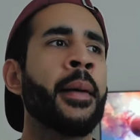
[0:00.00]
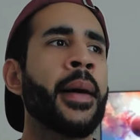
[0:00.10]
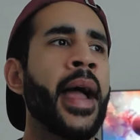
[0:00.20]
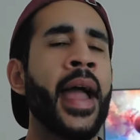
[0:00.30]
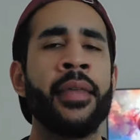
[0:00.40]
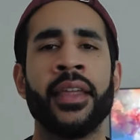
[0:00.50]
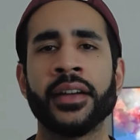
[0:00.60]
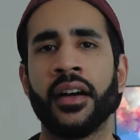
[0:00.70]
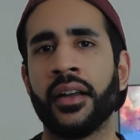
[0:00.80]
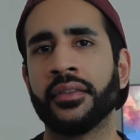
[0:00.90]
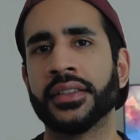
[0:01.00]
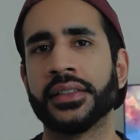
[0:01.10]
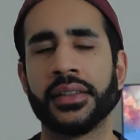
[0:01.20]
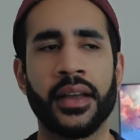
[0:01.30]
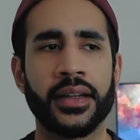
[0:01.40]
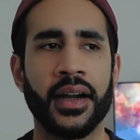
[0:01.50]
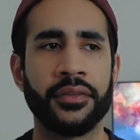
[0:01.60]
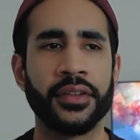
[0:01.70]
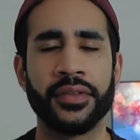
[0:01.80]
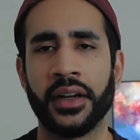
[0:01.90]
And then kind of just like
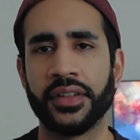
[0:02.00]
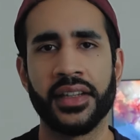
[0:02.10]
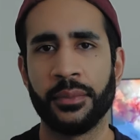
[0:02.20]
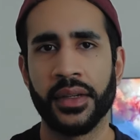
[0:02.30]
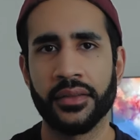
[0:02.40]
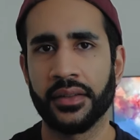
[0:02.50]
after 5 to 10 minutes,